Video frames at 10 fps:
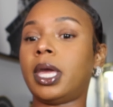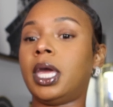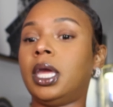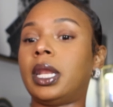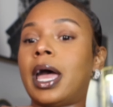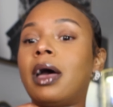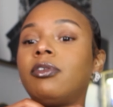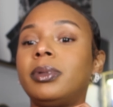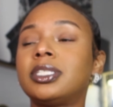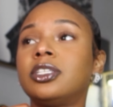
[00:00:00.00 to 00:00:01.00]
and I
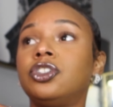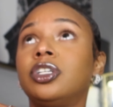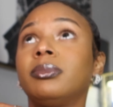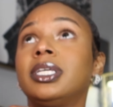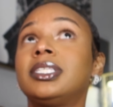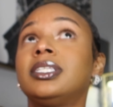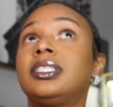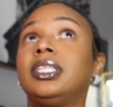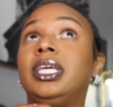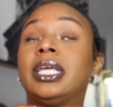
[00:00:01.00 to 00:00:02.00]
haven't been to the gym
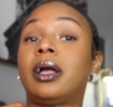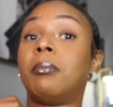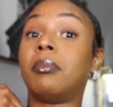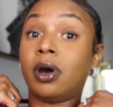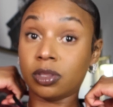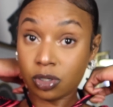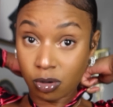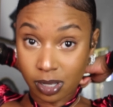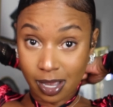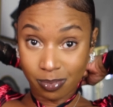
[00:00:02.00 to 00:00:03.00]
consistently in like a month no
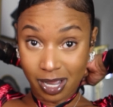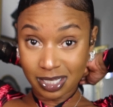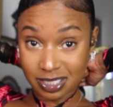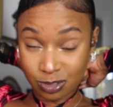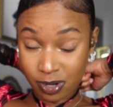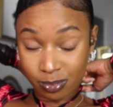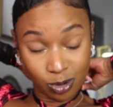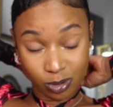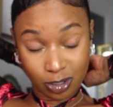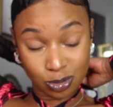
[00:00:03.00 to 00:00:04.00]
cap honestly it's probably
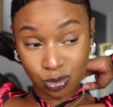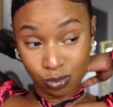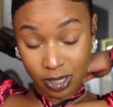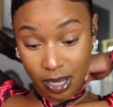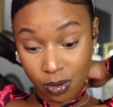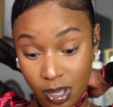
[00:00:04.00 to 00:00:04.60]
going on two now